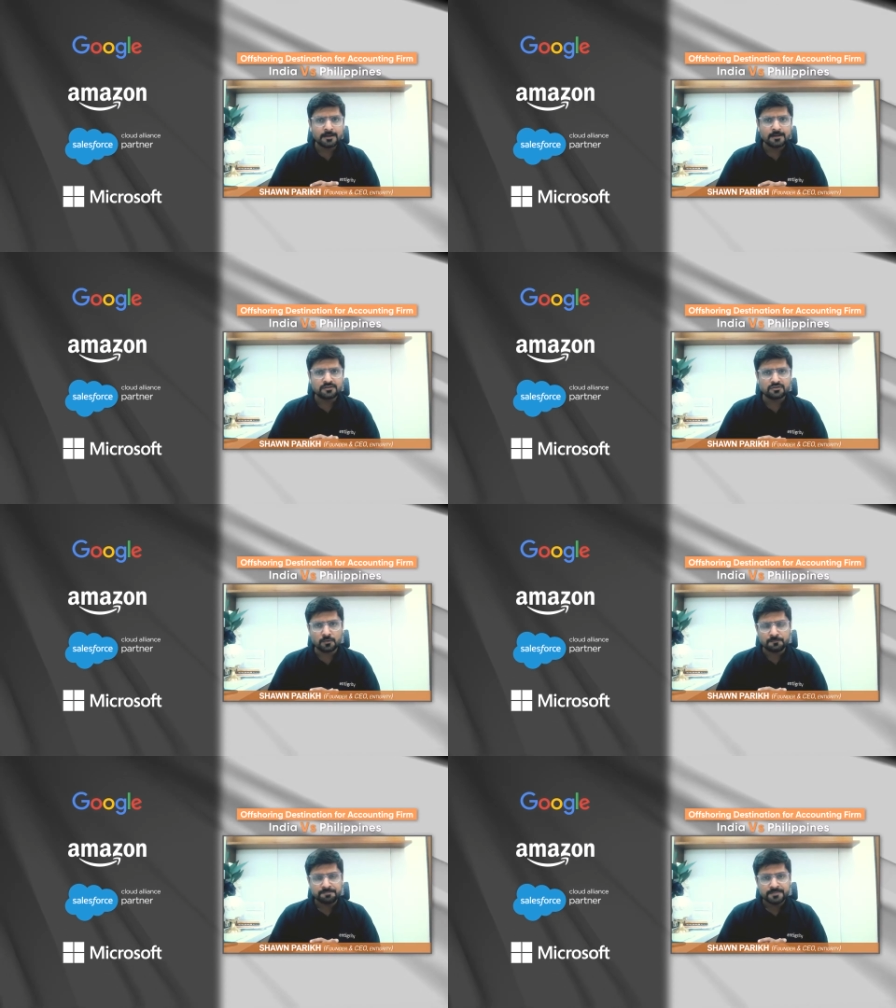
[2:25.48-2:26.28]

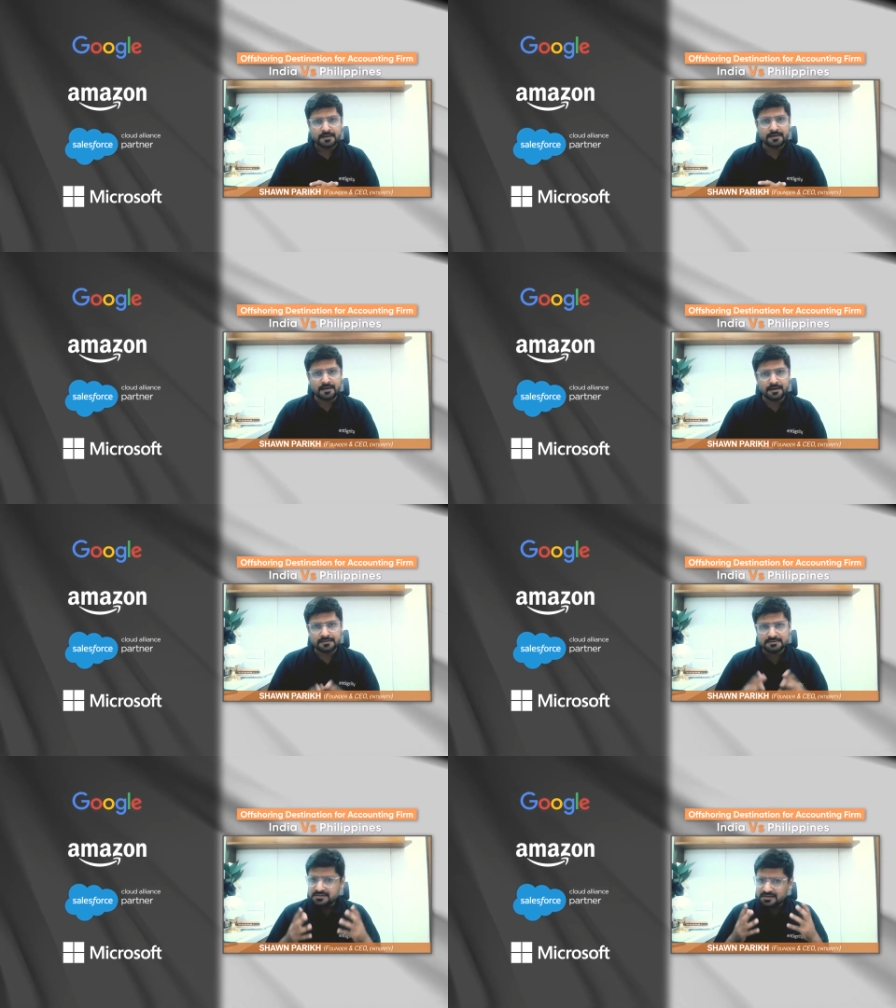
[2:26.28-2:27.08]
So uh,
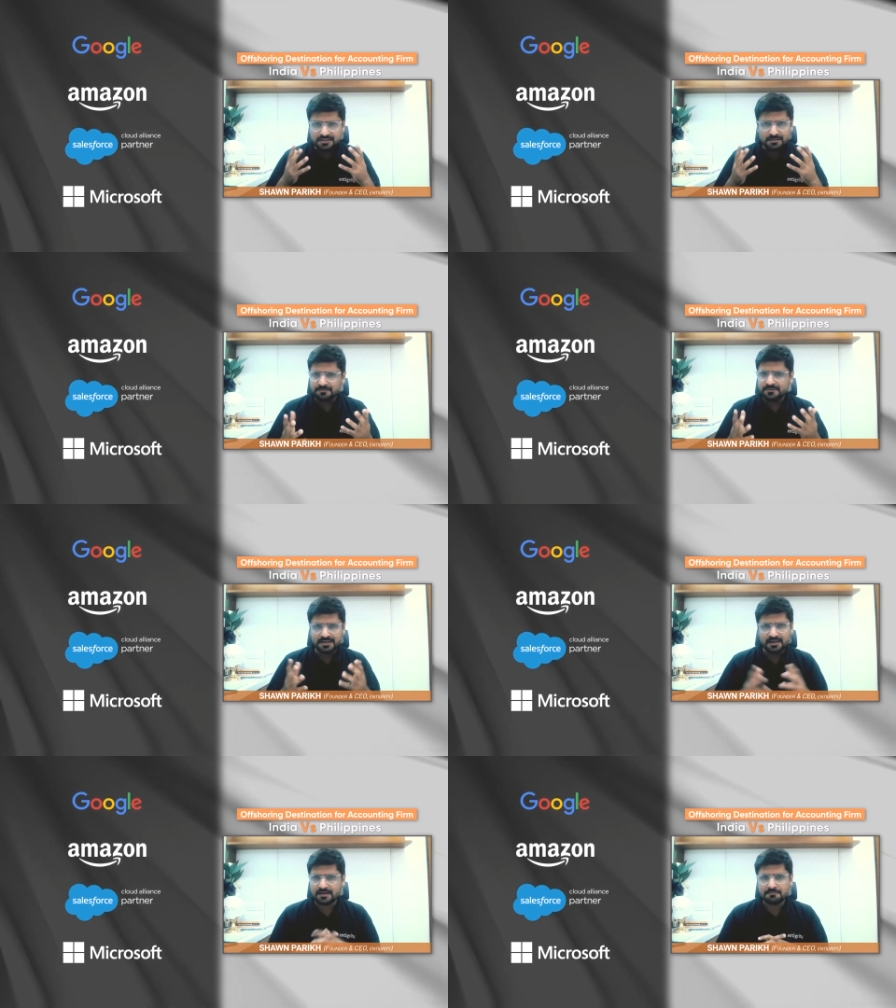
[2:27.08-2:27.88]
these are some of the
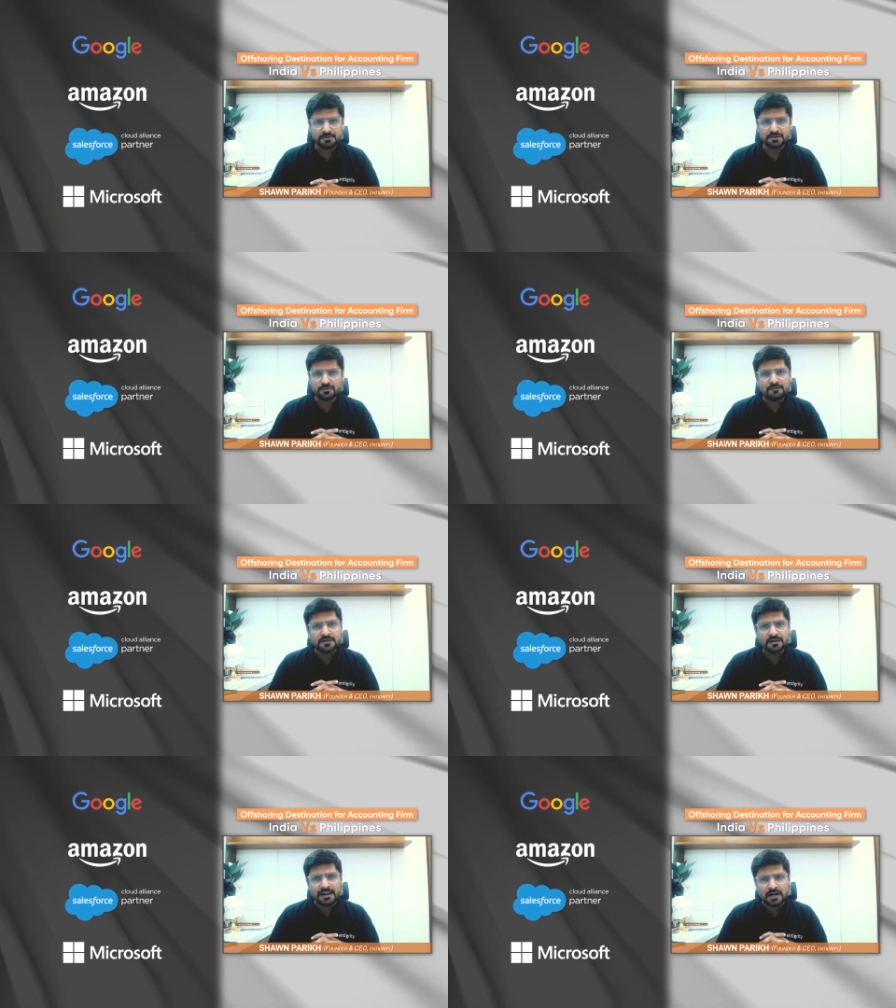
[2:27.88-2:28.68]
tech companies who have
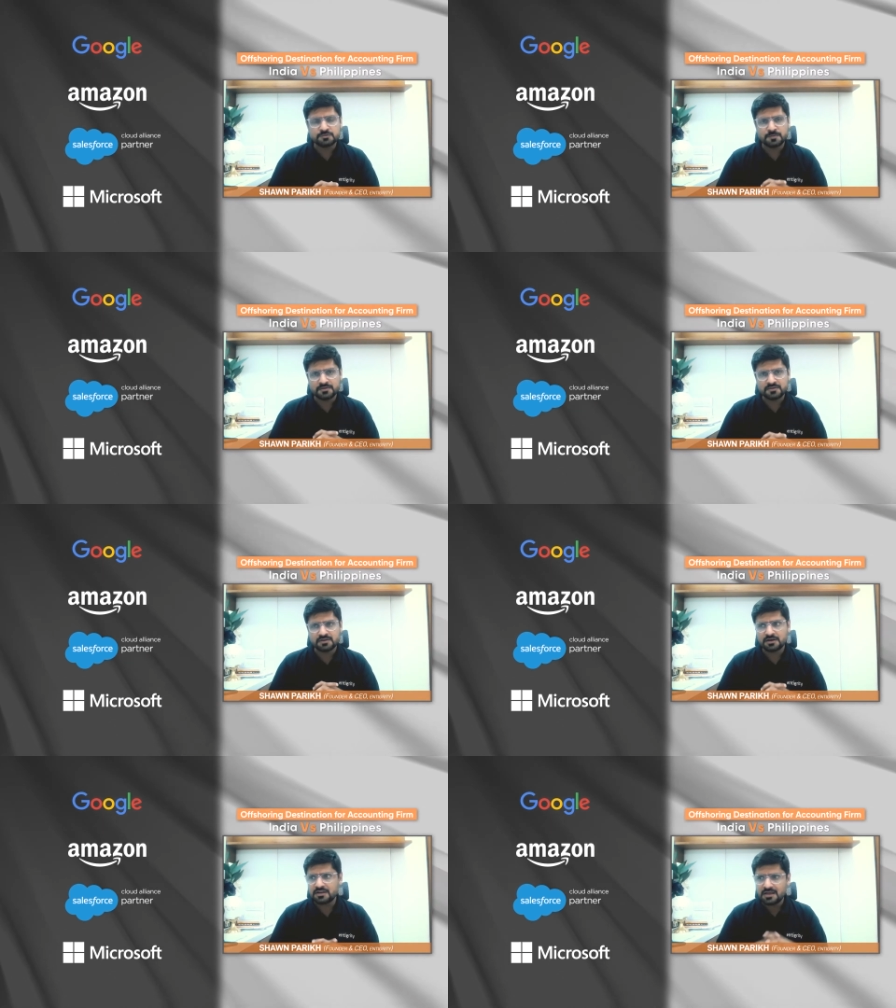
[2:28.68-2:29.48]
their large presence
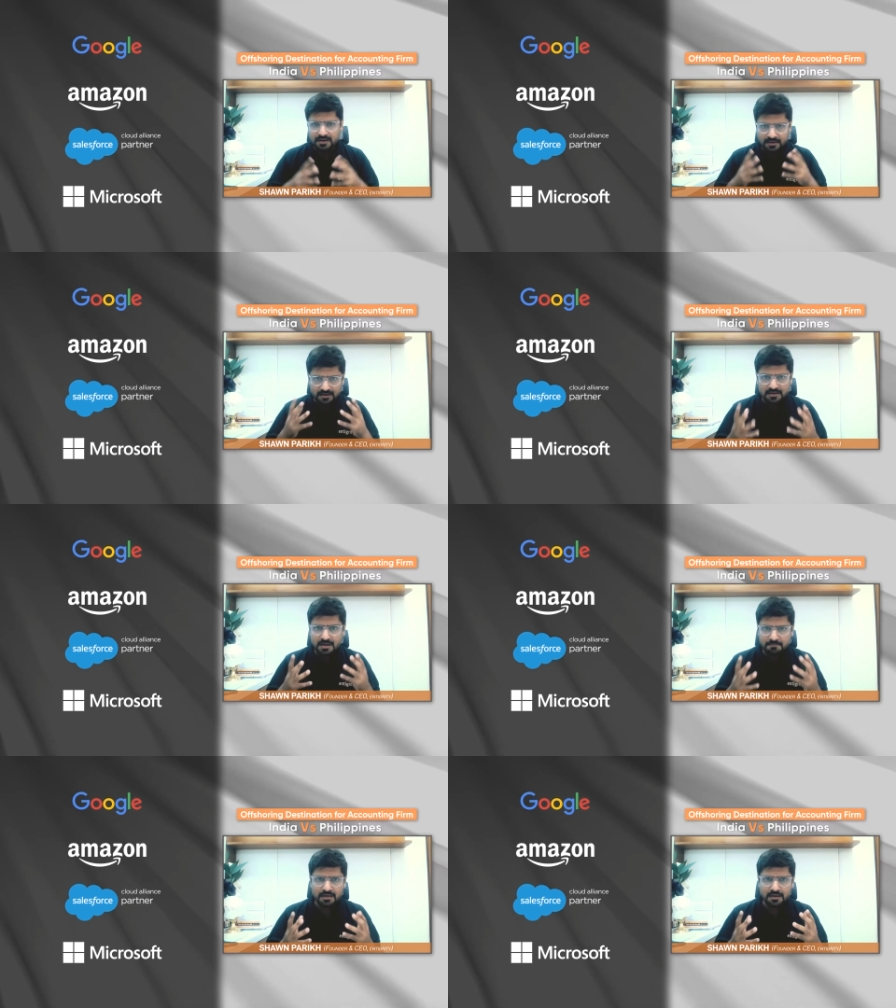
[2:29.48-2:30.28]
in India, and India
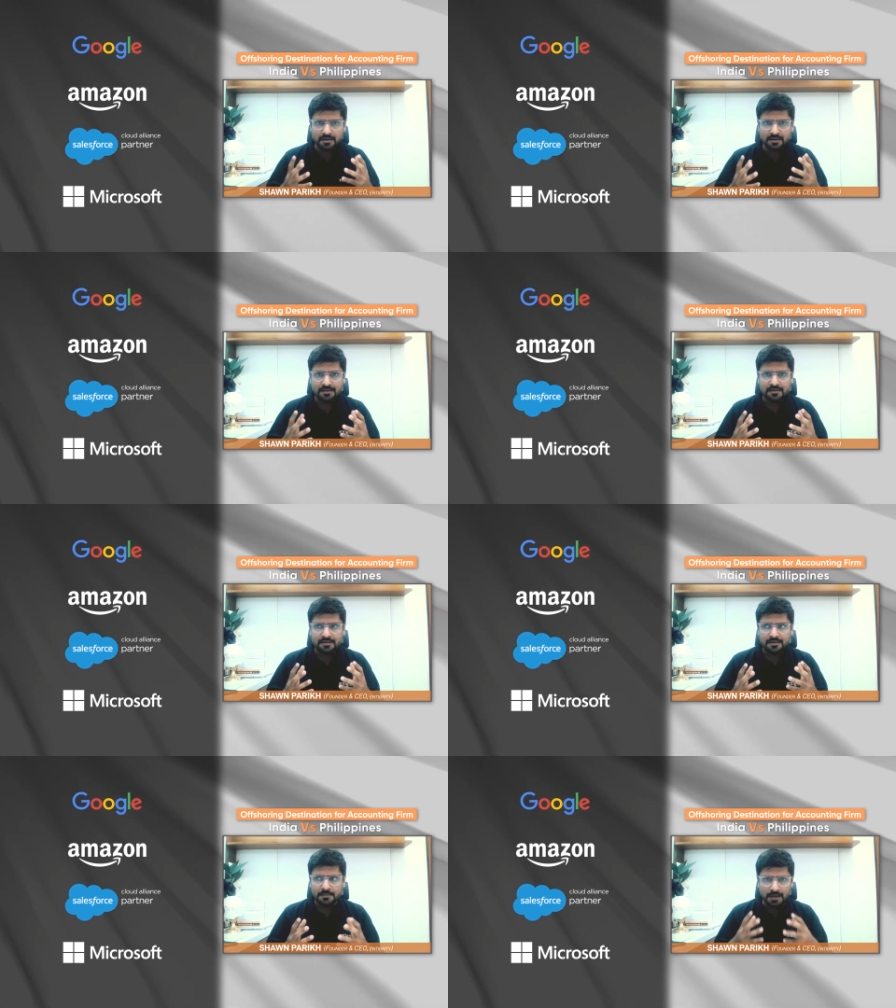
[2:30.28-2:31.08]
being
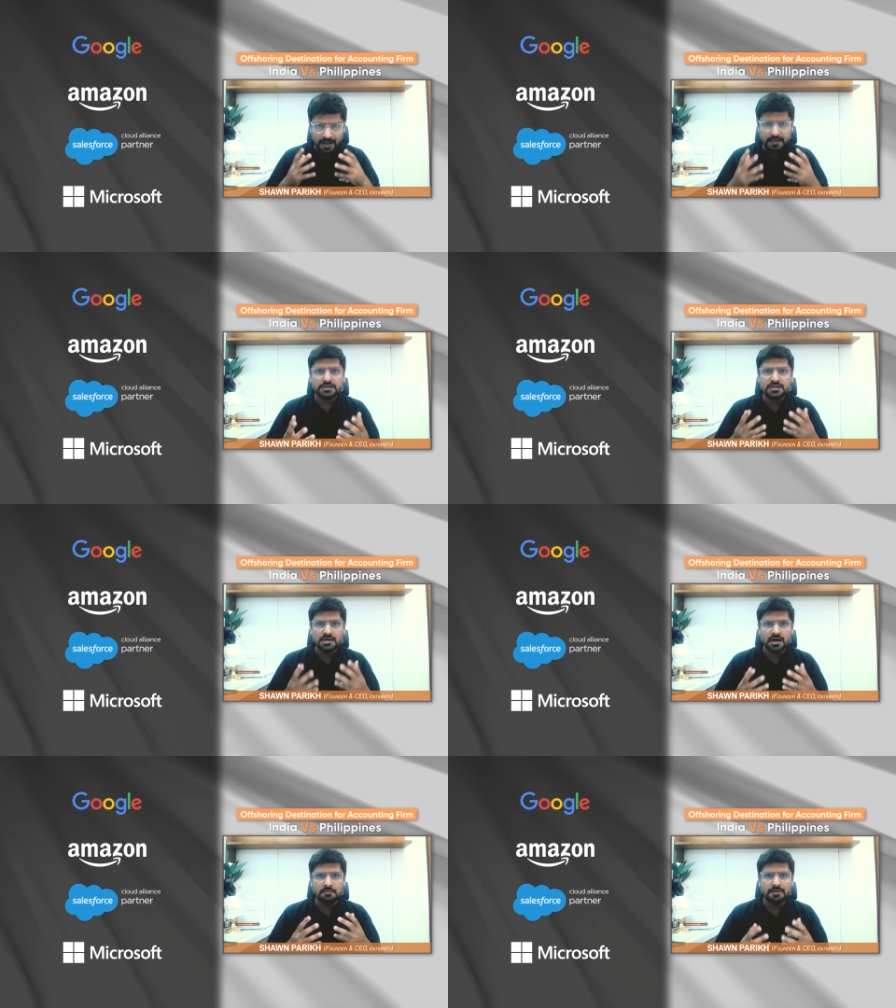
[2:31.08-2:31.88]
the IT
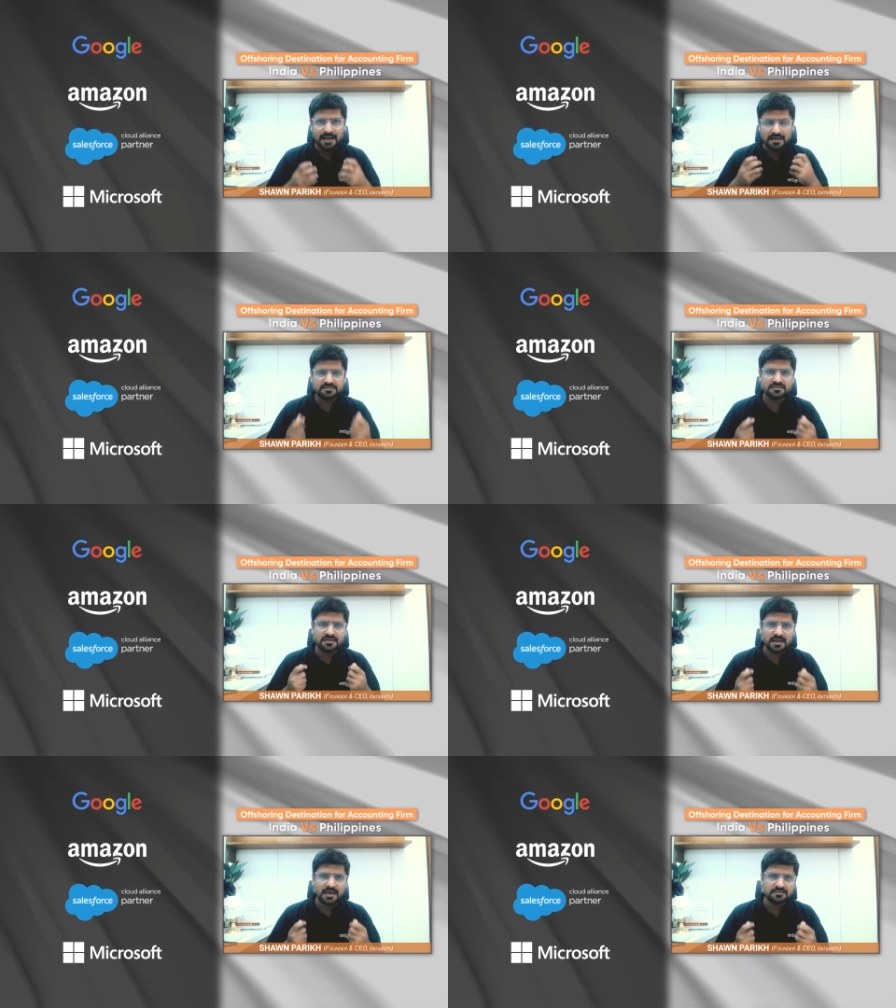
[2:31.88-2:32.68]
hub has
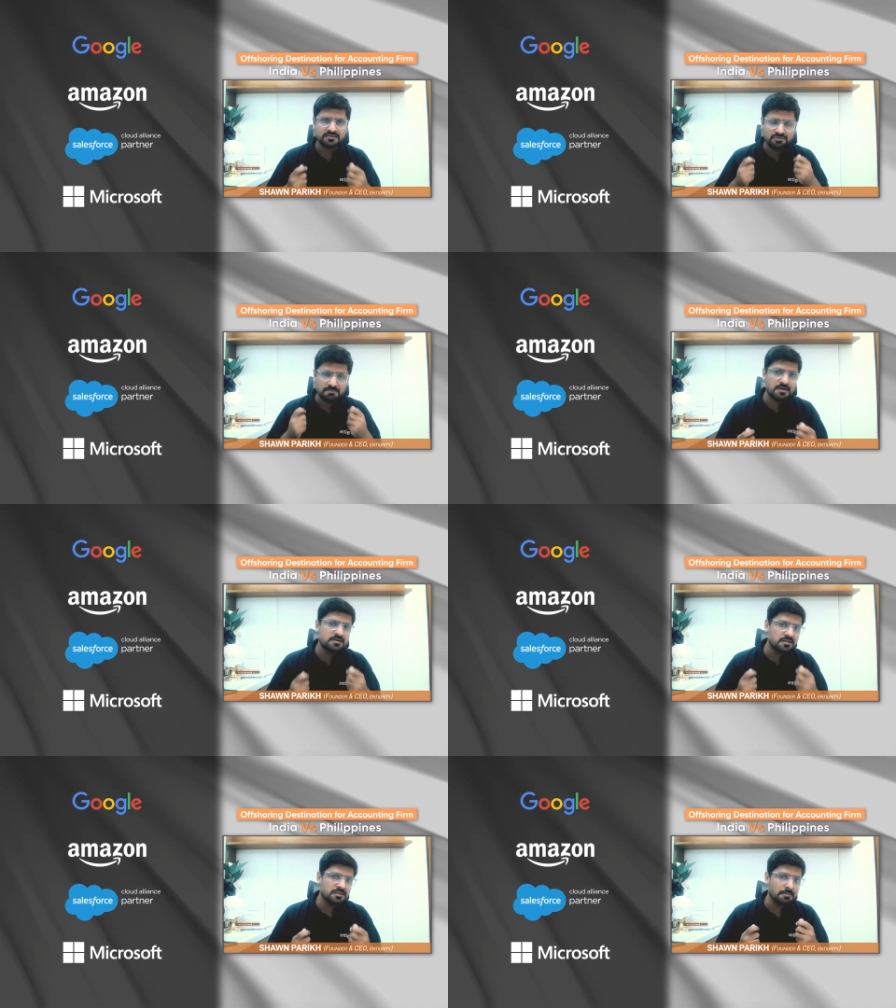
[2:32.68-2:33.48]
has
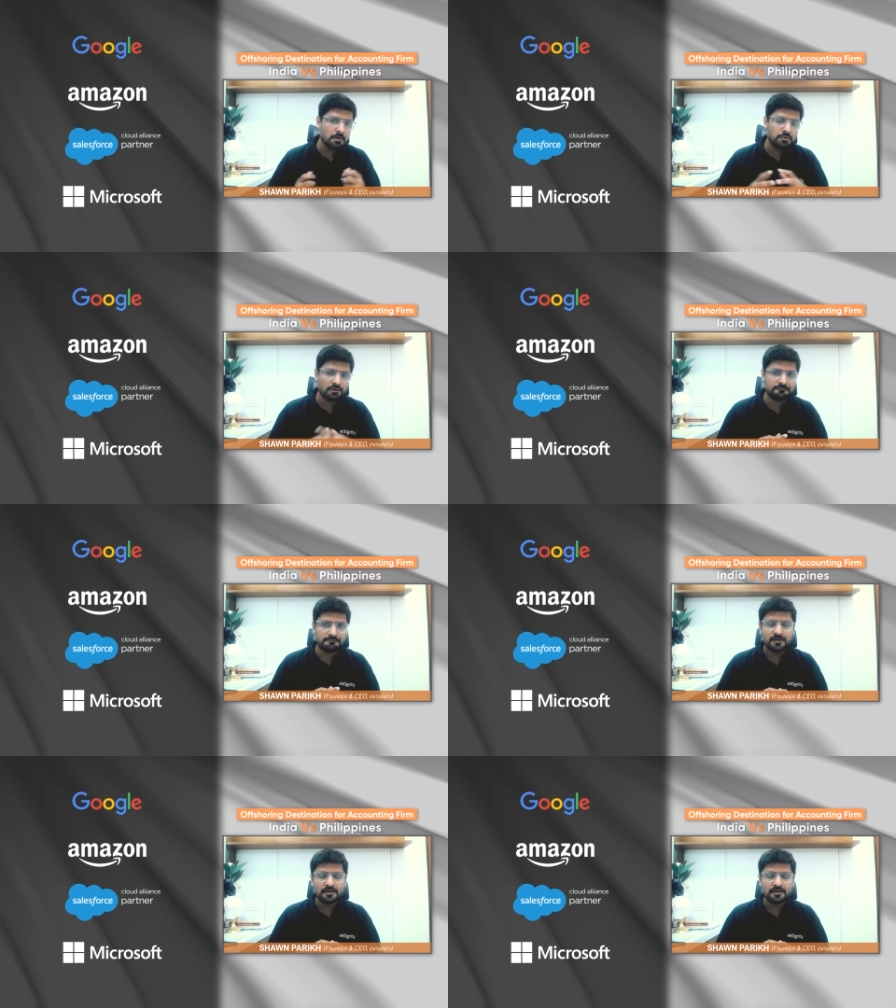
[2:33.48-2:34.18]
tremendous amount of